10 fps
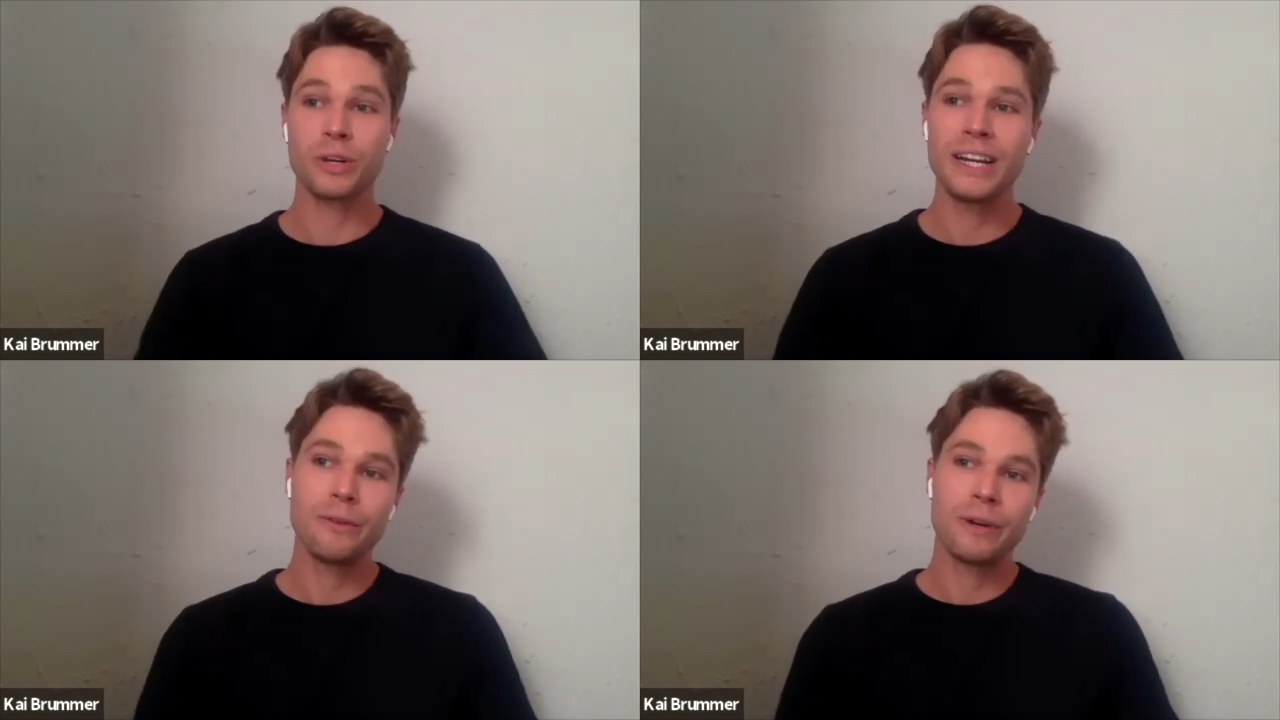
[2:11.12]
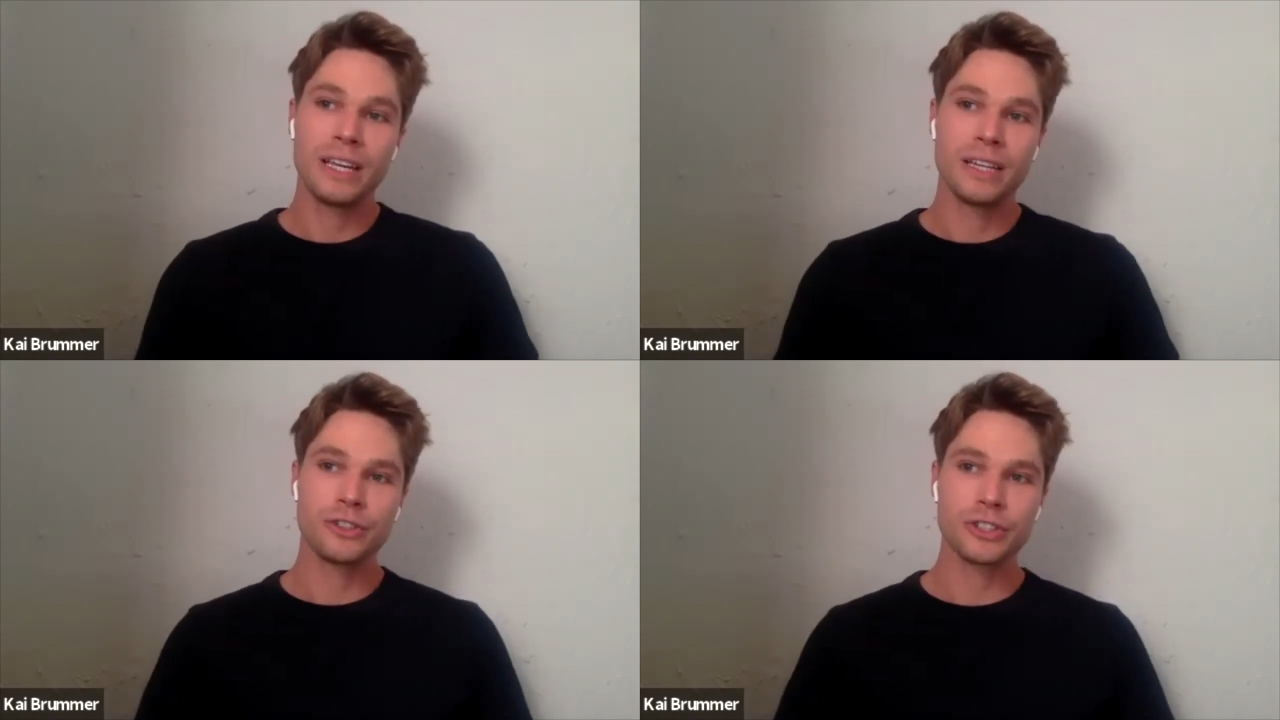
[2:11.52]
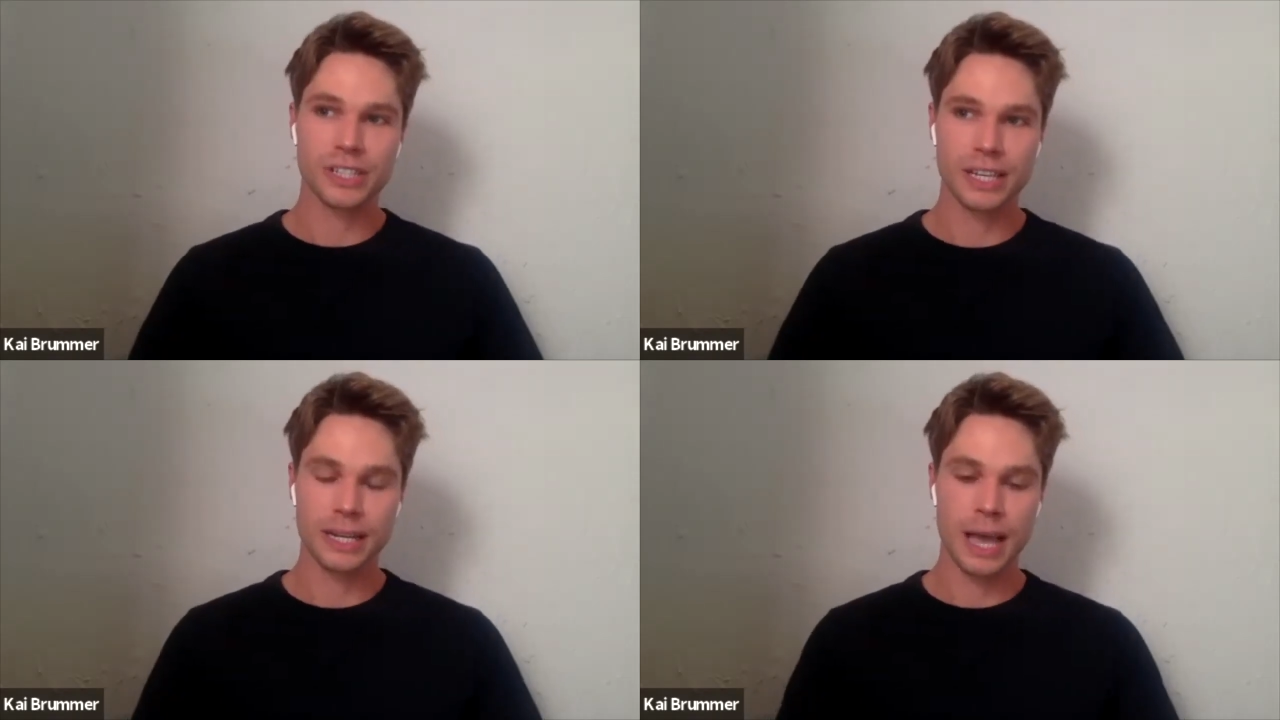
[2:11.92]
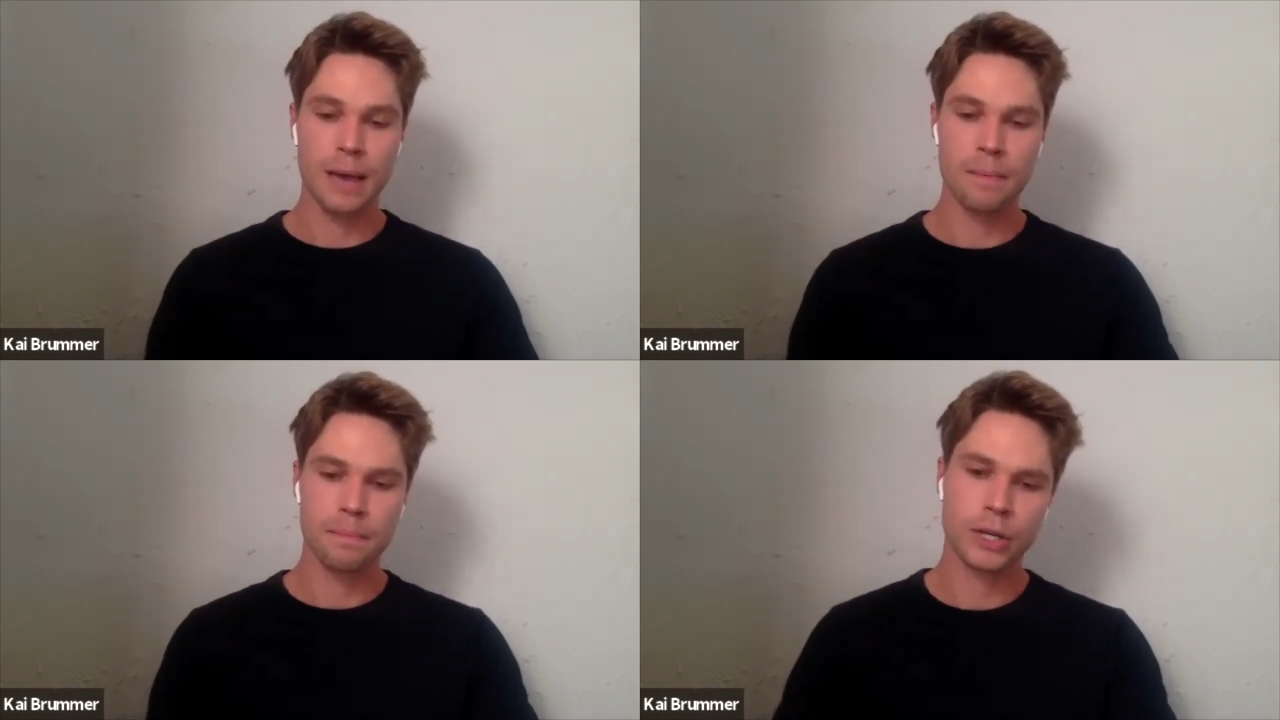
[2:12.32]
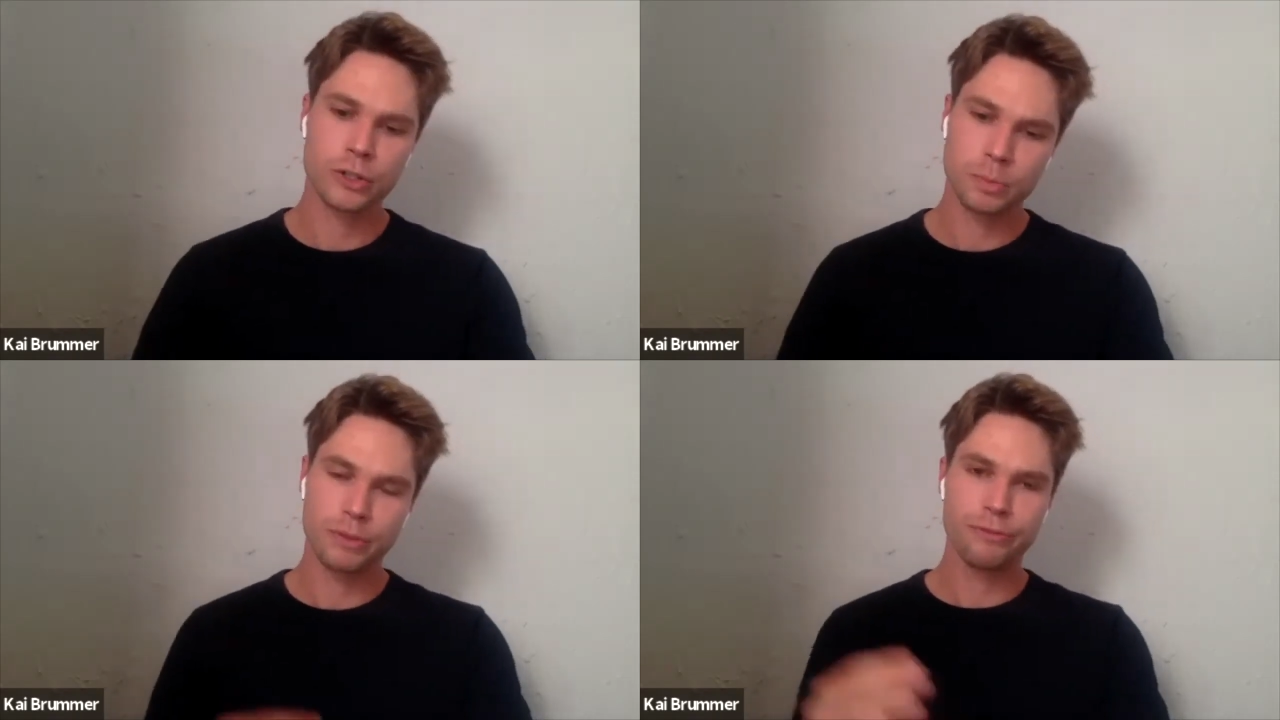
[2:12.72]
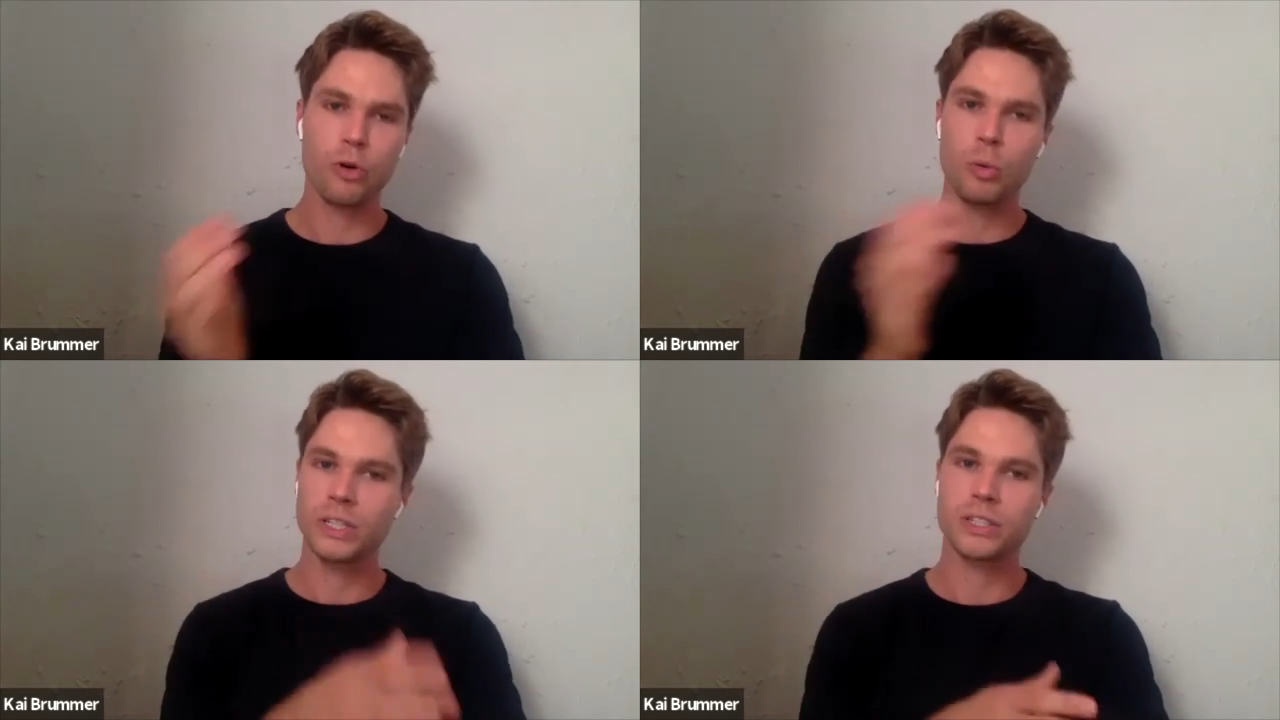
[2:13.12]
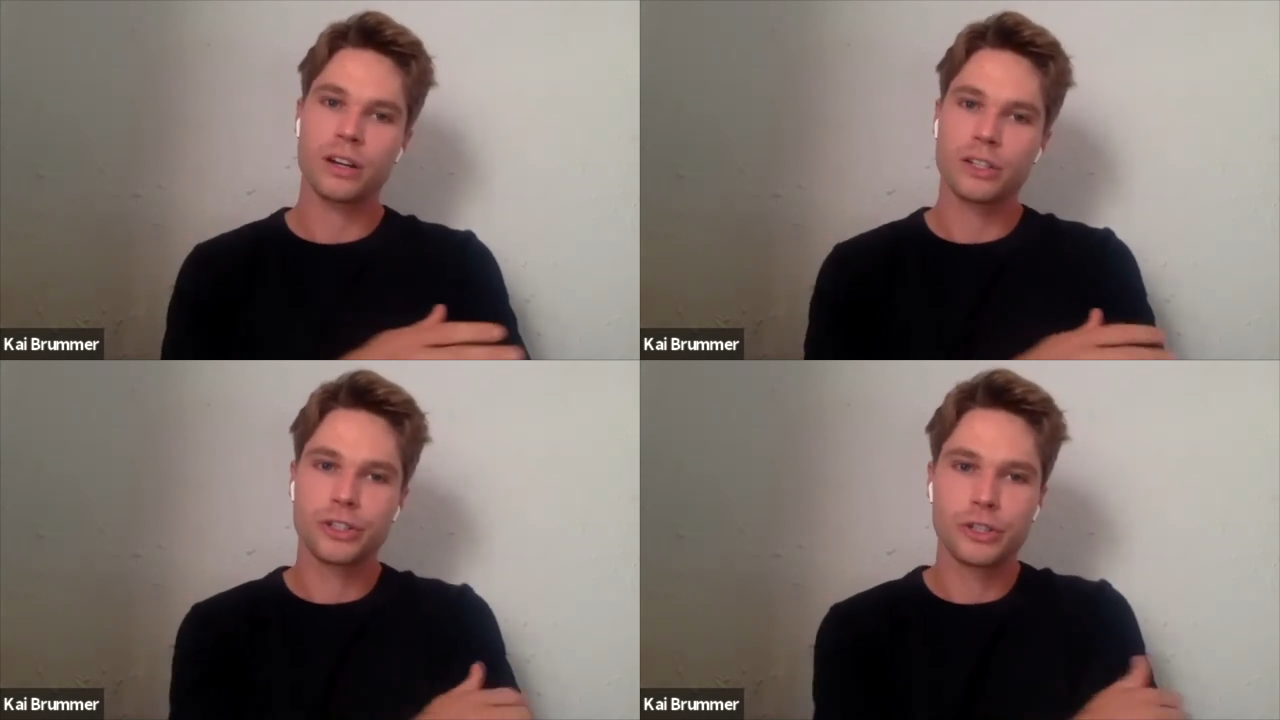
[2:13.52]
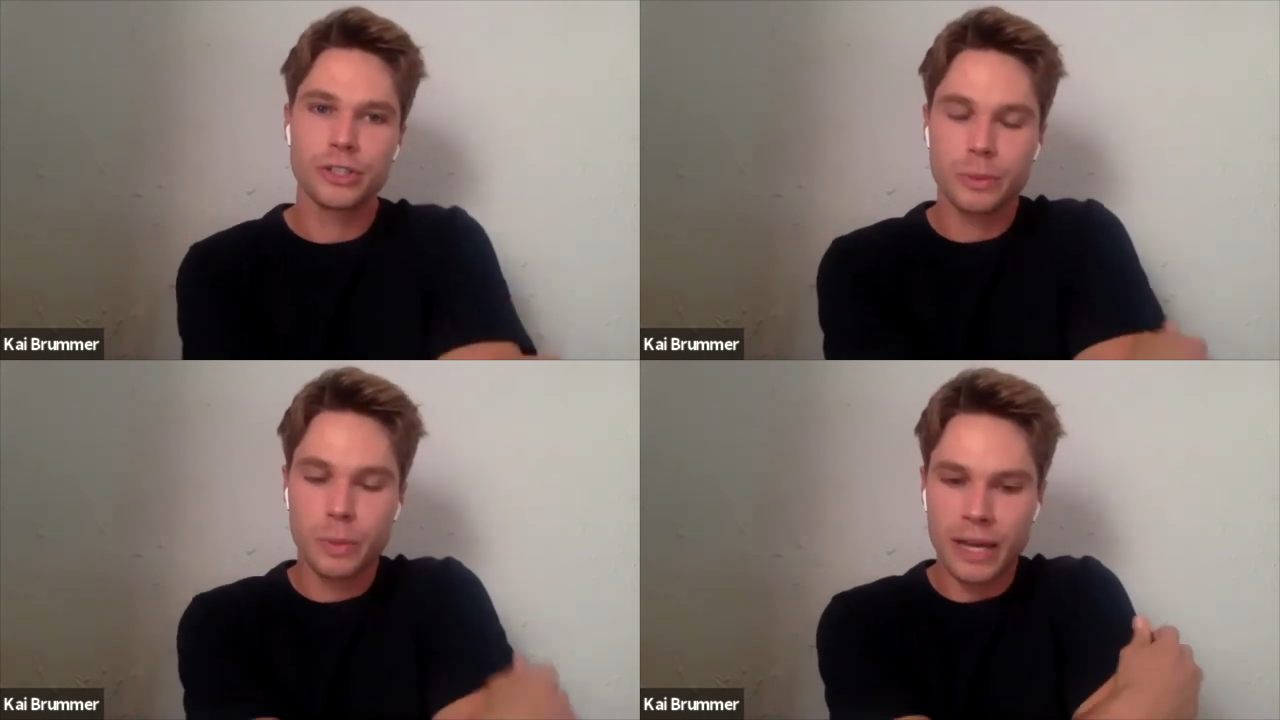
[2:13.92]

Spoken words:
really really interesting, because before we started shooting,